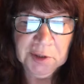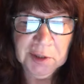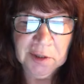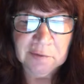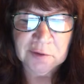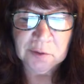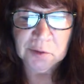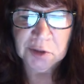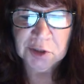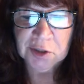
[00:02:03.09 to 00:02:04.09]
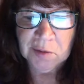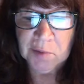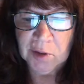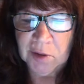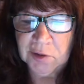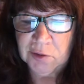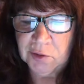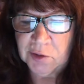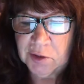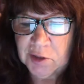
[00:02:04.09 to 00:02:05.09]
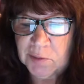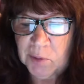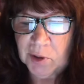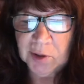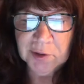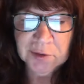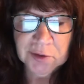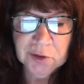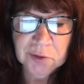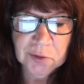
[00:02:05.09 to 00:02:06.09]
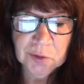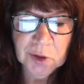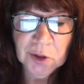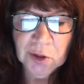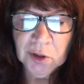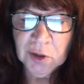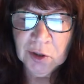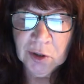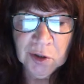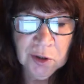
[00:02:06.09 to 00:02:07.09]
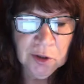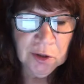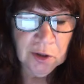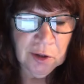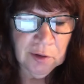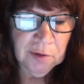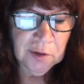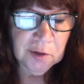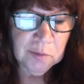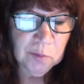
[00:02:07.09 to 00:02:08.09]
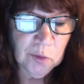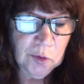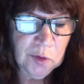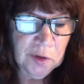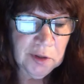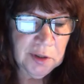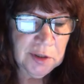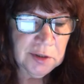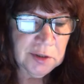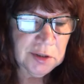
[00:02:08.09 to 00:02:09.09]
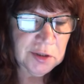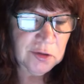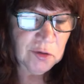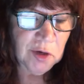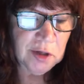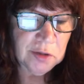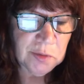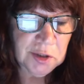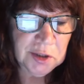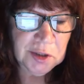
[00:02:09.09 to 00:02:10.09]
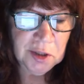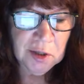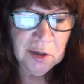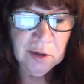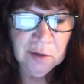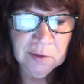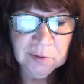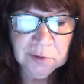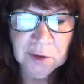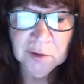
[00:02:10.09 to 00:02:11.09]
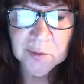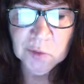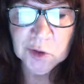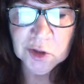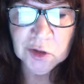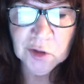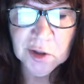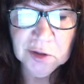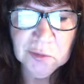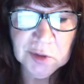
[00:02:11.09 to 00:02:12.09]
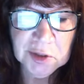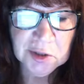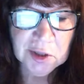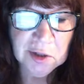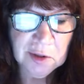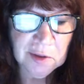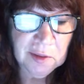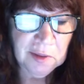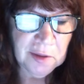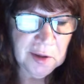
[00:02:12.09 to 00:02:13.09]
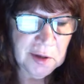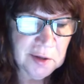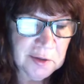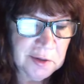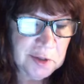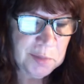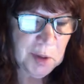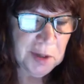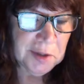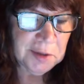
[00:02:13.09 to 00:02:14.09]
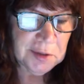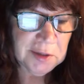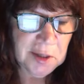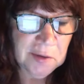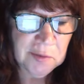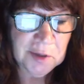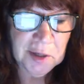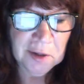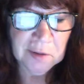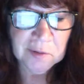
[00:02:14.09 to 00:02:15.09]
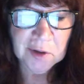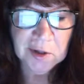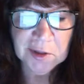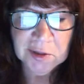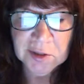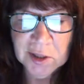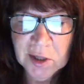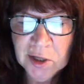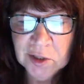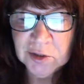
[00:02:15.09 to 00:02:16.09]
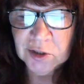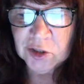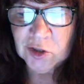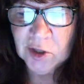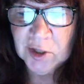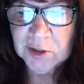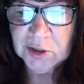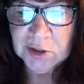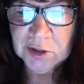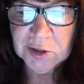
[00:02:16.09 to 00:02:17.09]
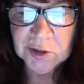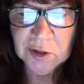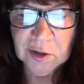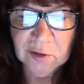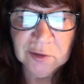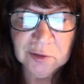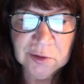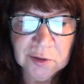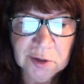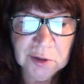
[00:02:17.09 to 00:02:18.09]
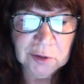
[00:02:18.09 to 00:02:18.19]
and out of sorts, Gemini. You could aspire to nothing more than strenuous, nothing more strenuous than spending the day without any distractions other than